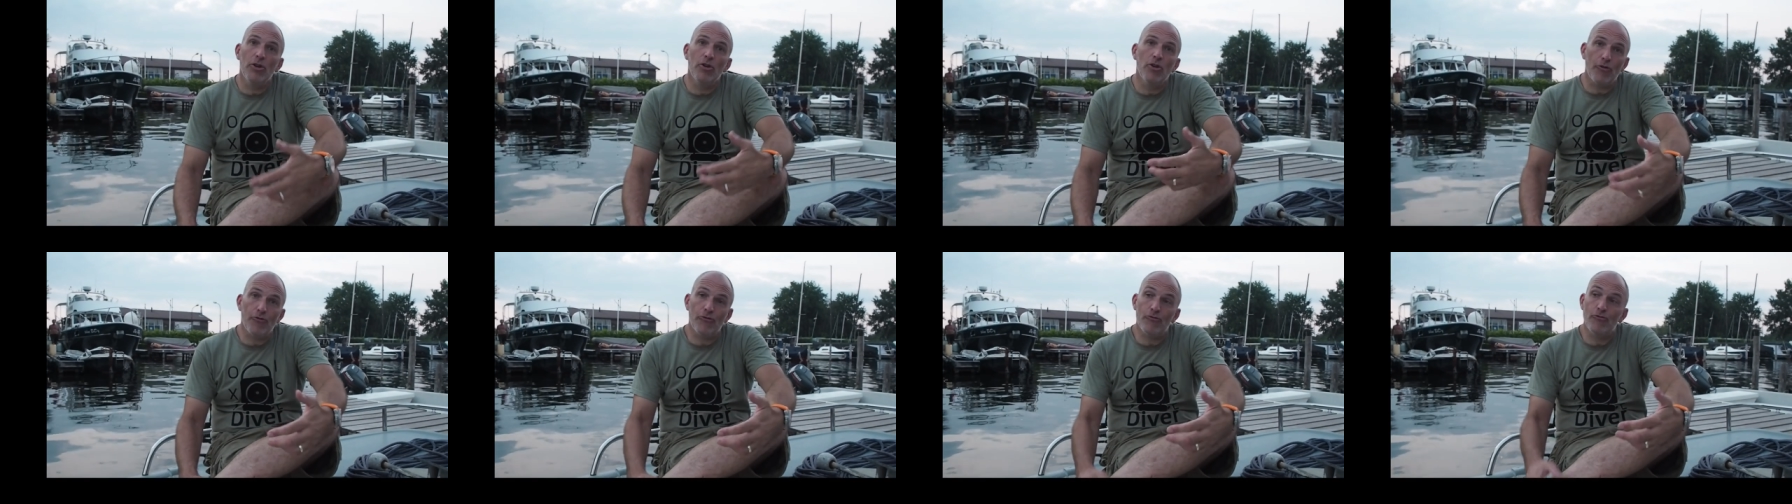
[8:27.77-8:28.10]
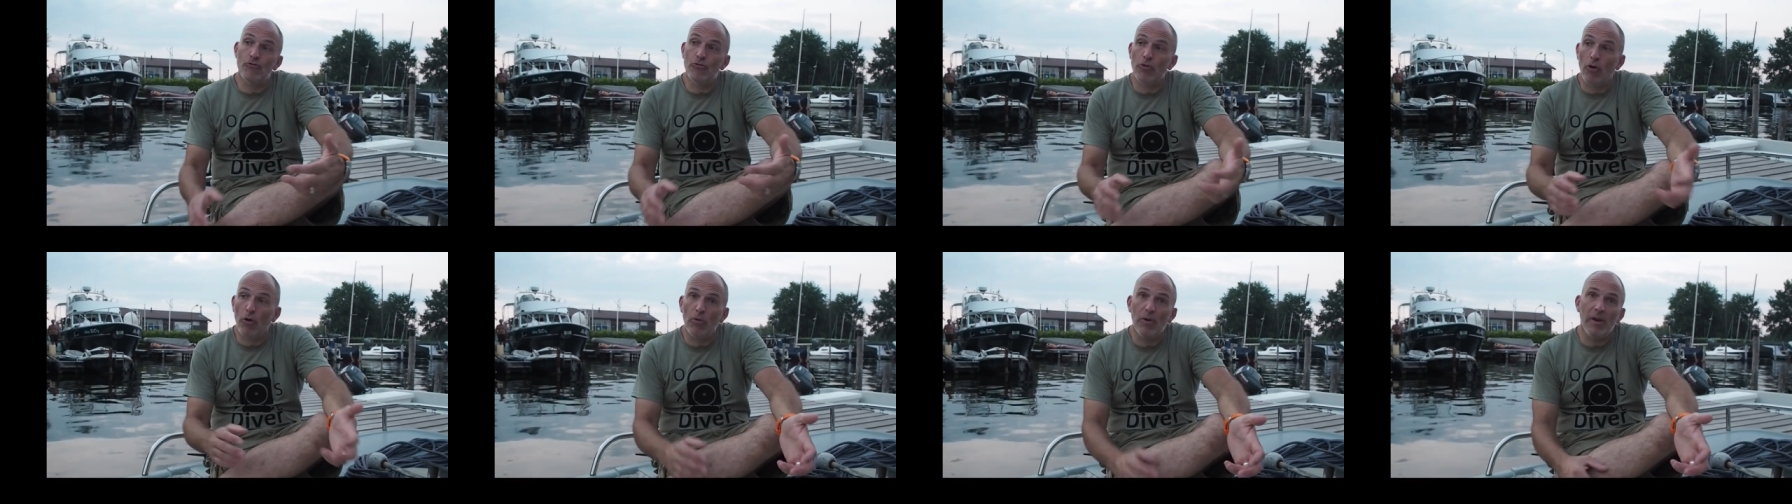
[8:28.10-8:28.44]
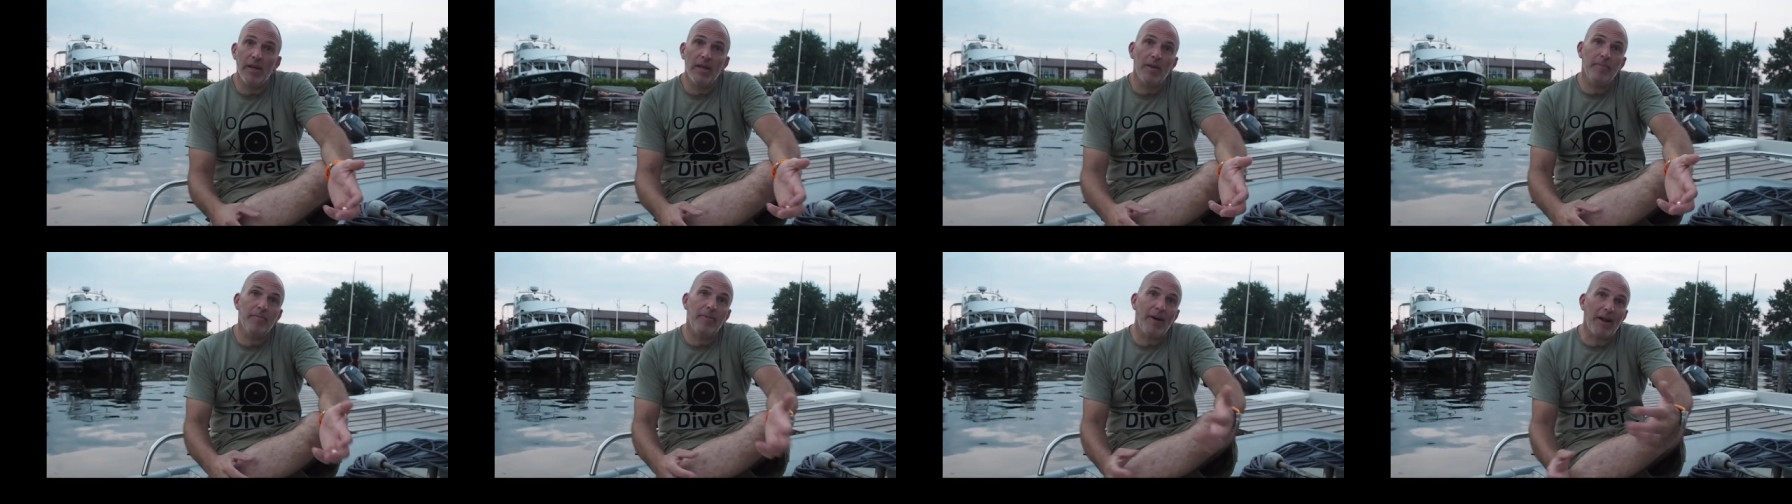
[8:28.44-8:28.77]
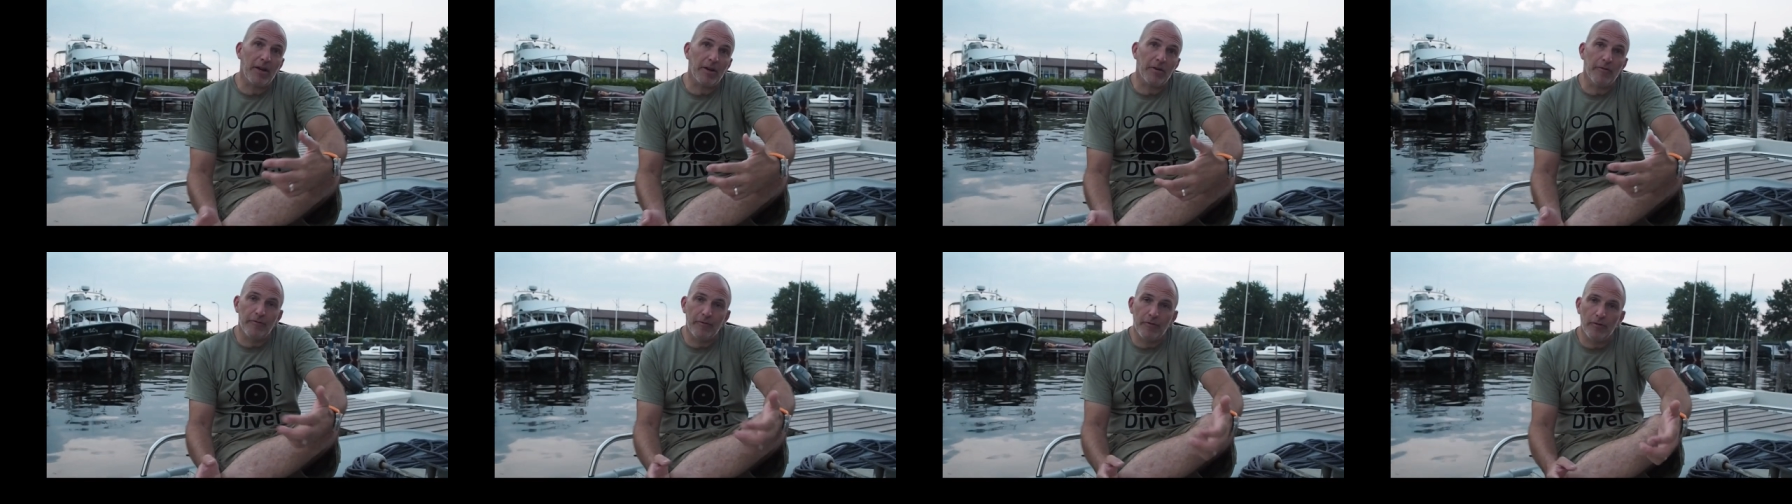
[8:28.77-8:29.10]
not rolling back
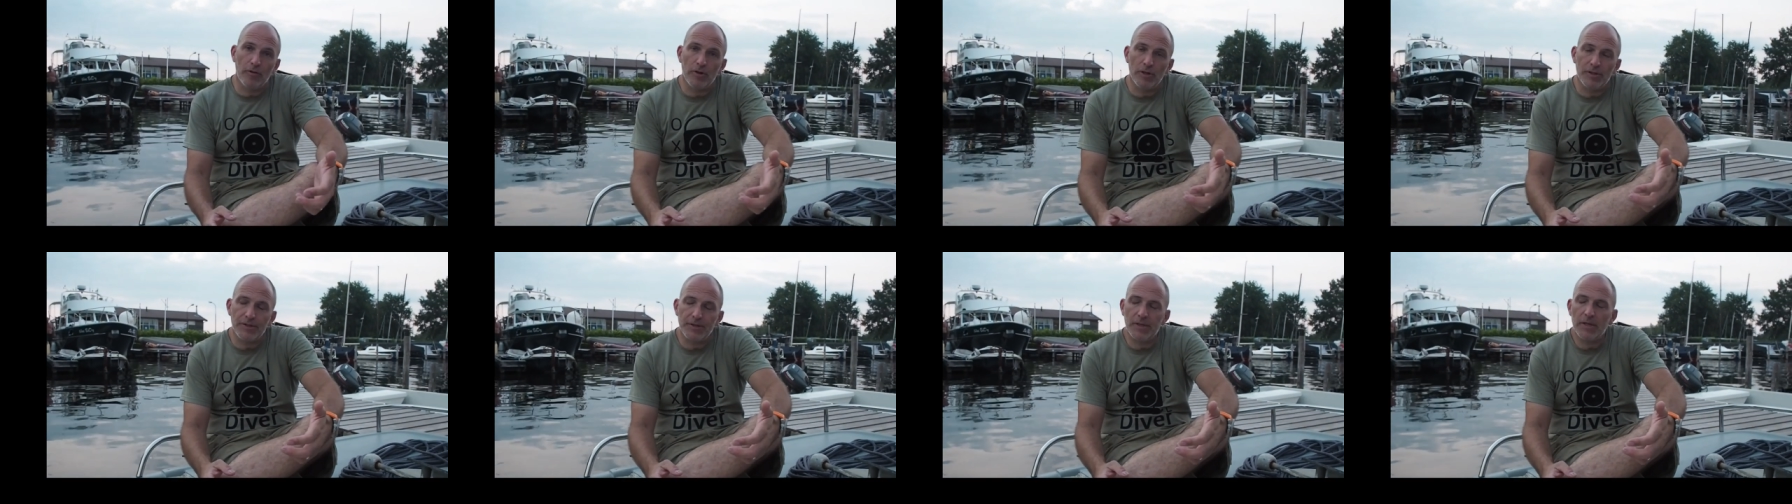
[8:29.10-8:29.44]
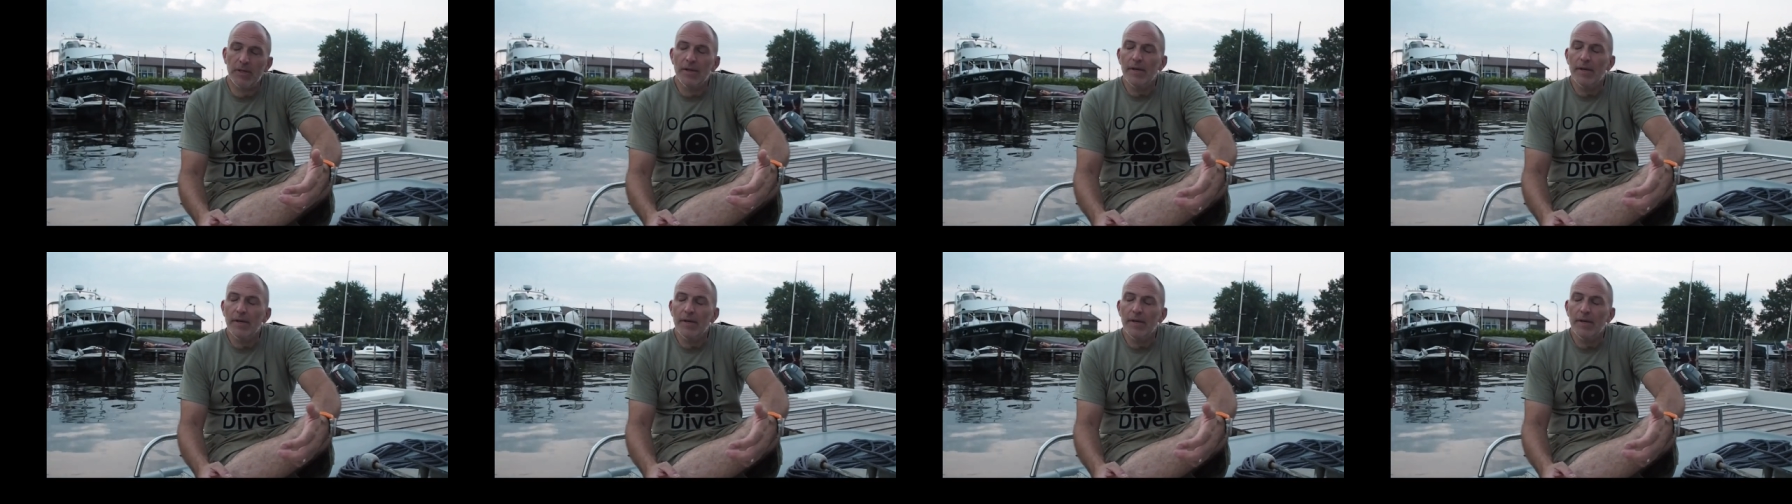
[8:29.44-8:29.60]
and forth.